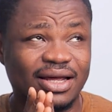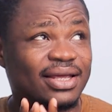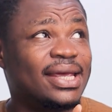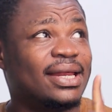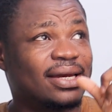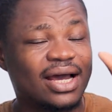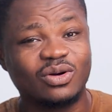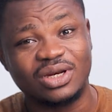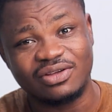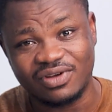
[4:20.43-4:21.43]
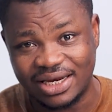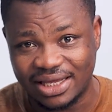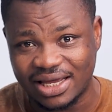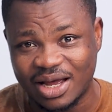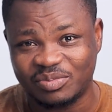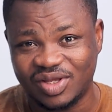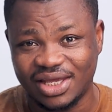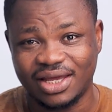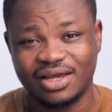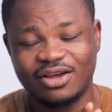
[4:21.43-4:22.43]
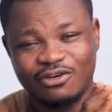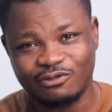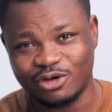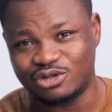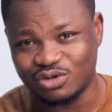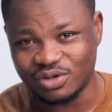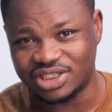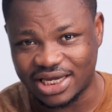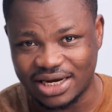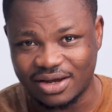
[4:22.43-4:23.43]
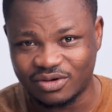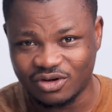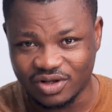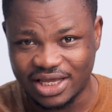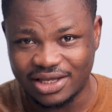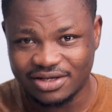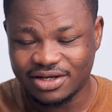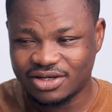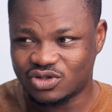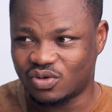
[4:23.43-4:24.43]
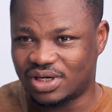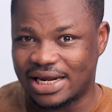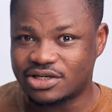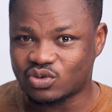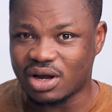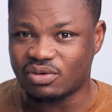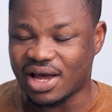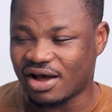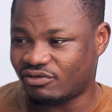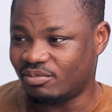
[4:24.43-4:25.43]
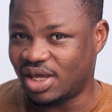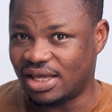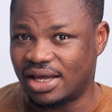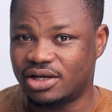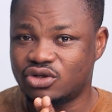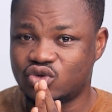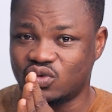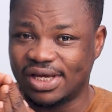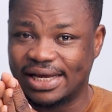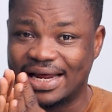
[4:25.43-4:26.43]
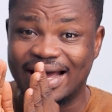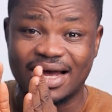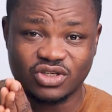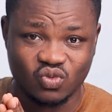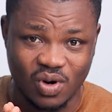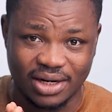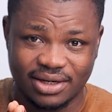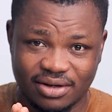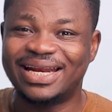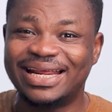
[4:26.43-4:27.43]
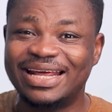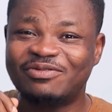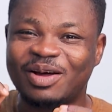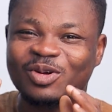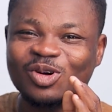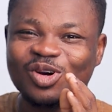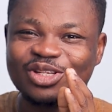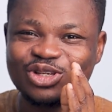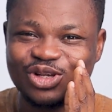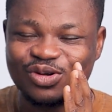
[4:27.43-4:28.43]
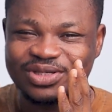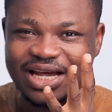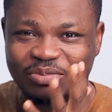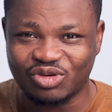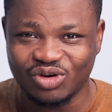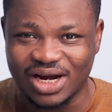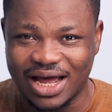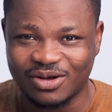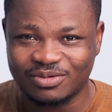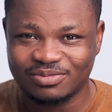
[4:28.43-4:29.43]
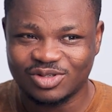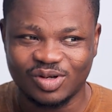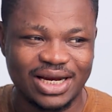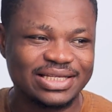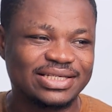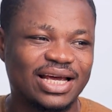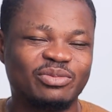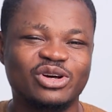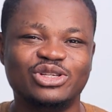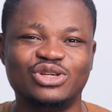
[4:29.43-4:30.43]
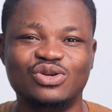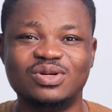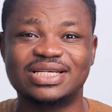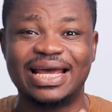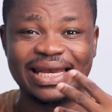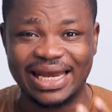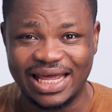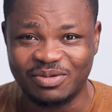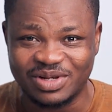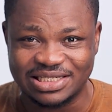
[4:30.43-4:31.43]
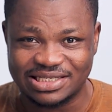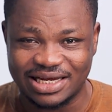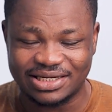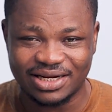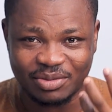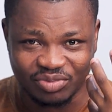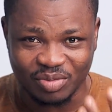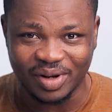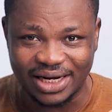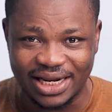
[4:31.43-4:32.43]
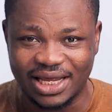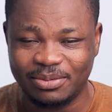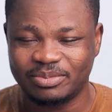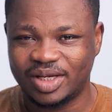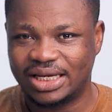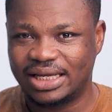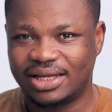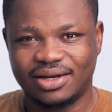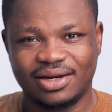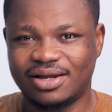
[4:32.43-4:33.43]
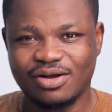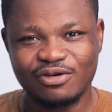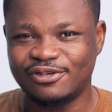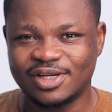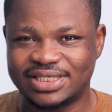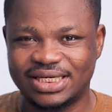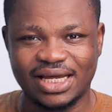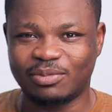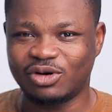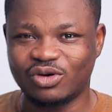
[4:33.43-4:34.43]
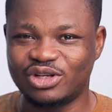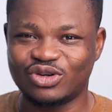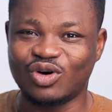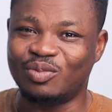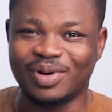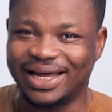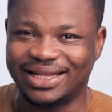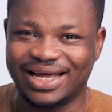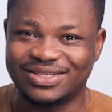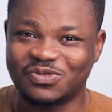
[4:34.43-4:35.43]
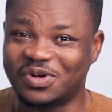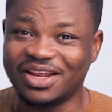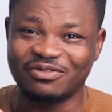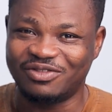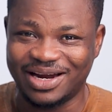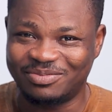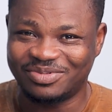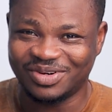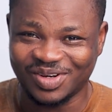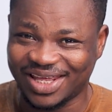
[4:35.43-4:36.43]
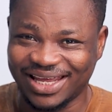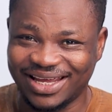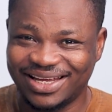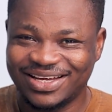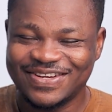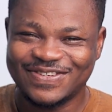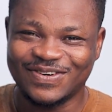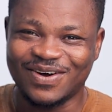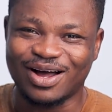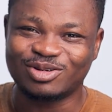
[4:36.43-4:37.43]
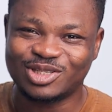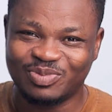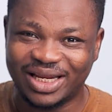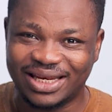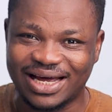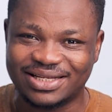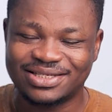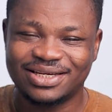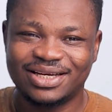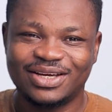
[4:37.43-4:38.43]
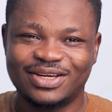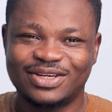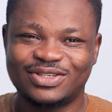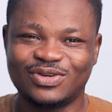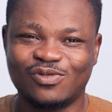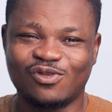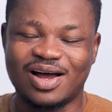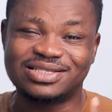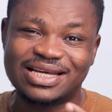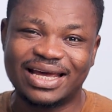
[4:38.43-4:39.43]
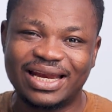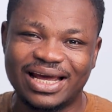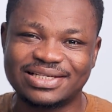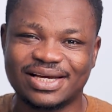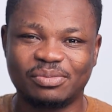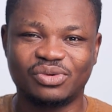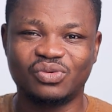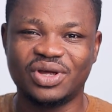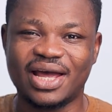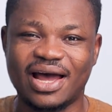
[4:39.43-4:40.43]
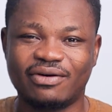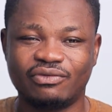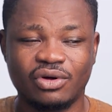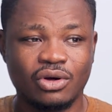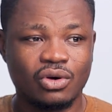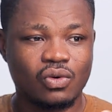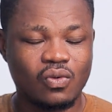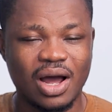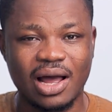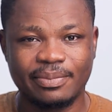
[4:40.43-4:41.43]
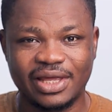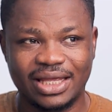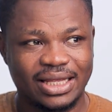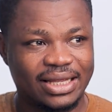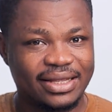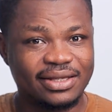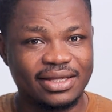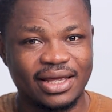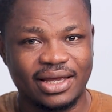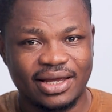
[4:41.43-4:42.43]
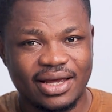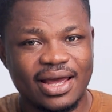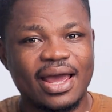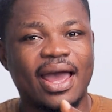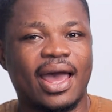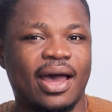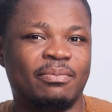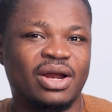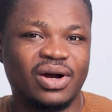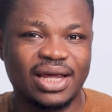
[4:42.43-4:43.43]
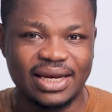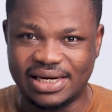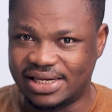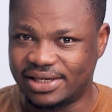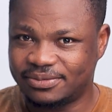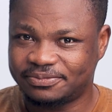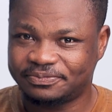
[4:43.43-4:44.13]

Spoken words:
Again, I'll leave a link up here for you to go check it out, okay? So that is why we have mekyea together as one. But then if I'm not going to use a pronoun, so let's say I'm going to use a name instead, a proper name, then obviously I'm not going to combine that with a verb, okay? So I'll split that. So for our second example, we have Kwame ye, American-y.